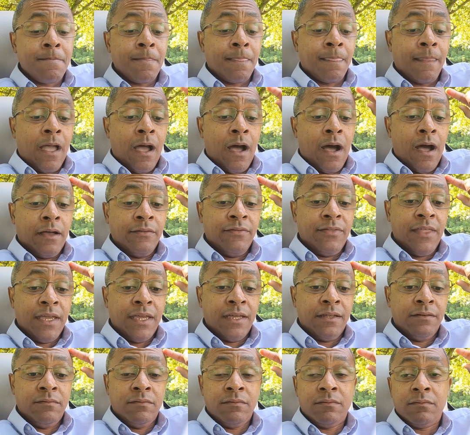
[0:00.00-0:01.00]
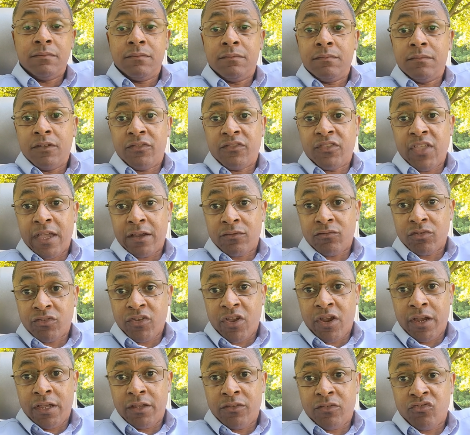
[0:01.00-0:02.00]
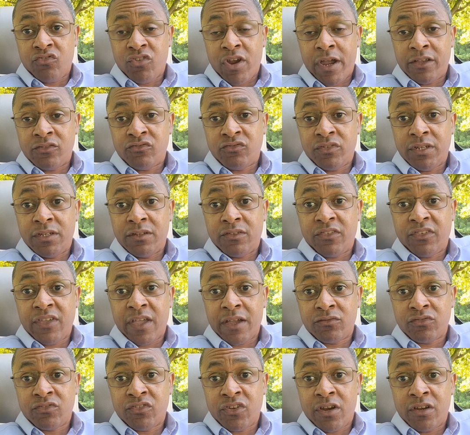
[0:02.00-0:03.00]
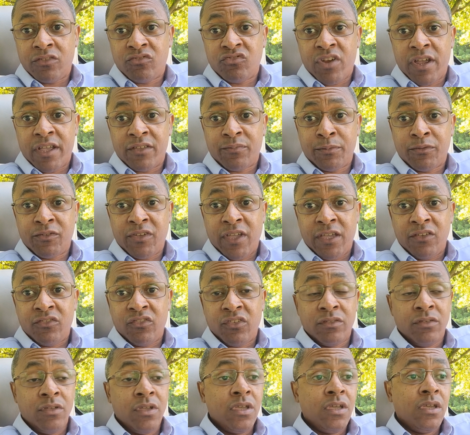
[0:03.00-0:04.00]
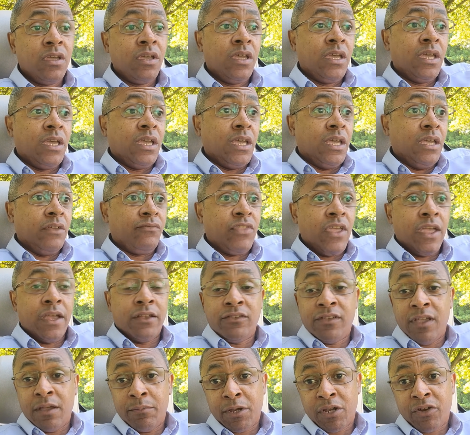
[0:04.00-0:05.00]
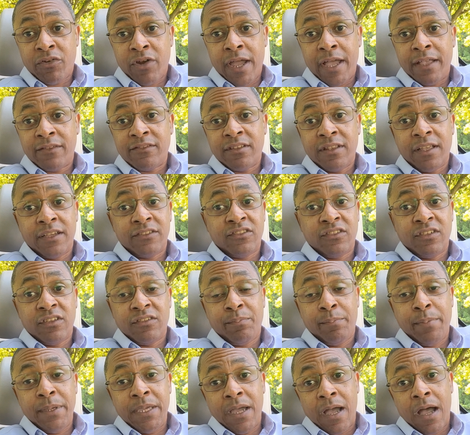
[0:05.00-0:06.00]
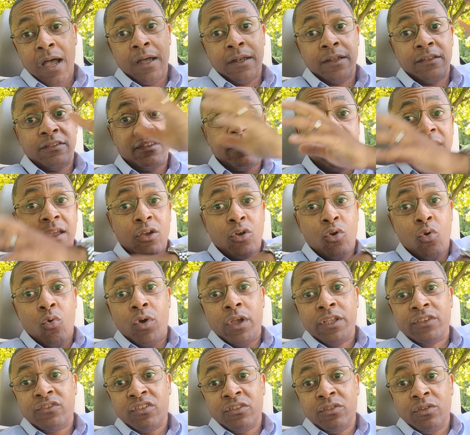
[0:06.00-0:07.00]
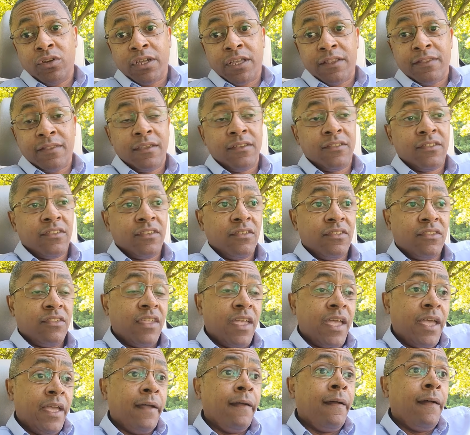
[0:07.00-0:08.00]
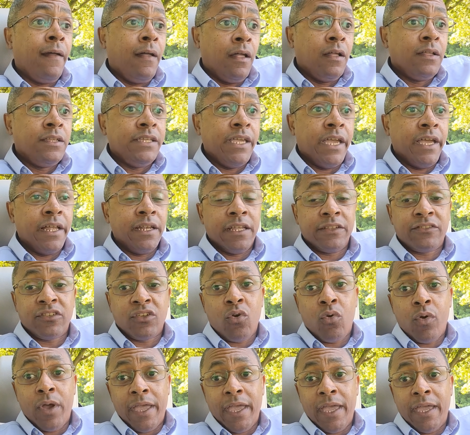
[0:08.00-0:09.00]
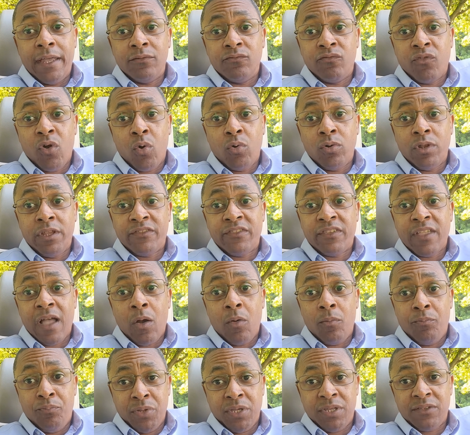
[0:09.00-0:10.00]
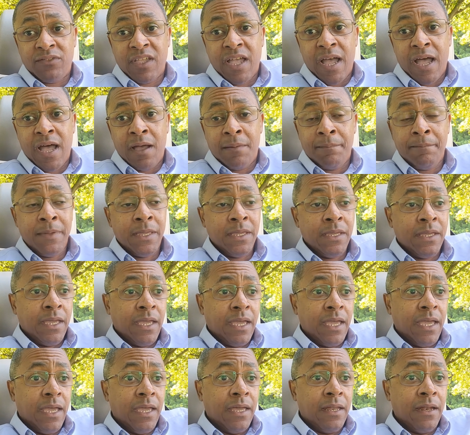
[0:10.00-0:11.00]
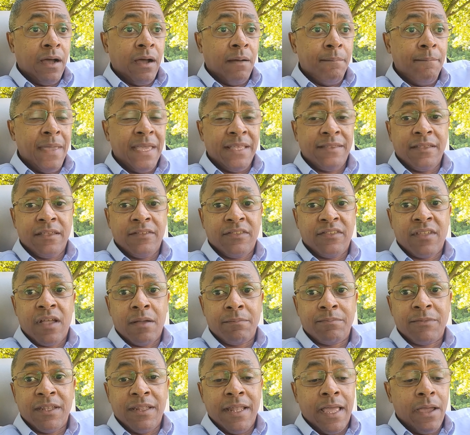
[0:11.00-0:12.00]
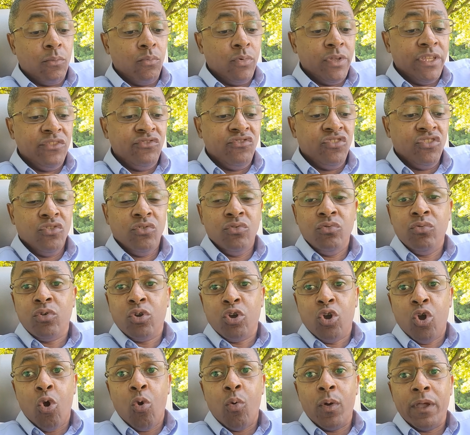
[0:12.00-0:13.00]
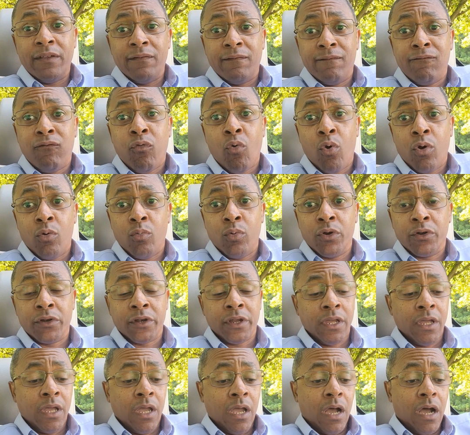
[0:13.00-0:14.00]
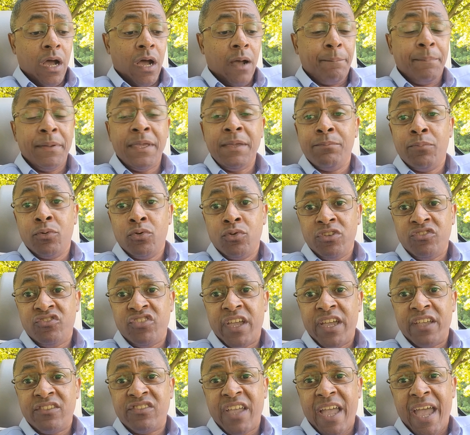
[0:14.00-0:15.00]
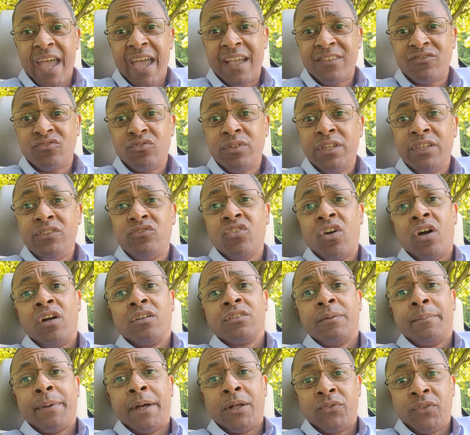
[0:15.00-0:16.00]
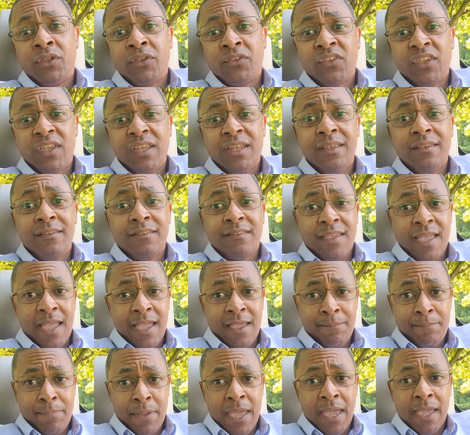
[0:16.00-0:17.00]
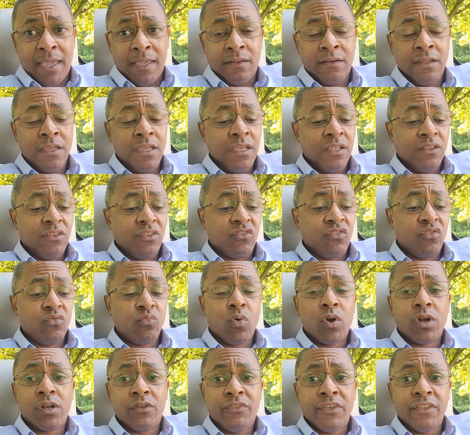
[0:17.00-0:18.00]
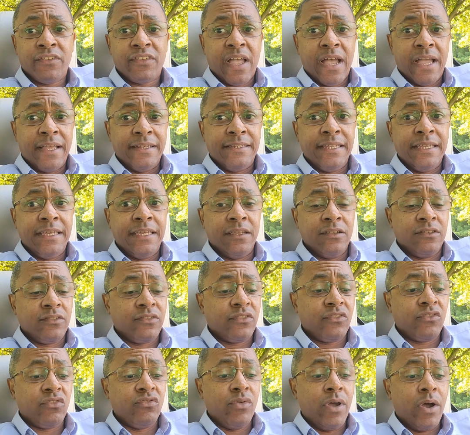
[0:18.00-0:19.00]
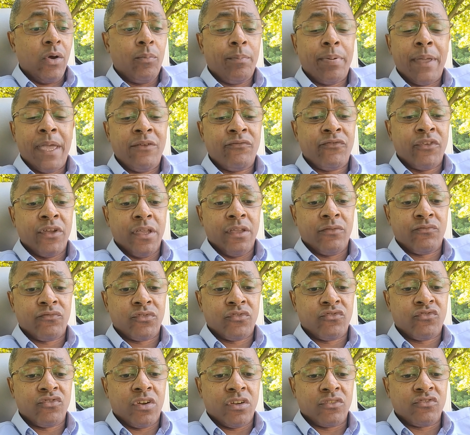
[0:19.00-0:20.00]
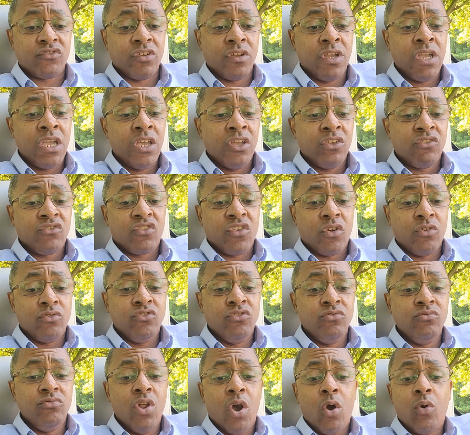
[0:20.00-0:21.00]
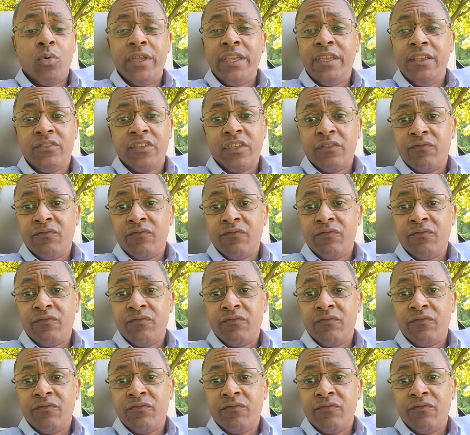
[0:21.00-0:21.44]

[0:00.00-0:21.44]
Uh, then the Secretary of the Treasury and the Secretary of Transportation if they're Democrats, let's just be honest, they're going to look at this and say, yeah, let's go ahead and roll this out big time and uh, make this something that we do going forward. Uh, Pete Buttigieg actually talked about this in his campaign. This is one of his ideas to help pay for infrastructure. So you know he's in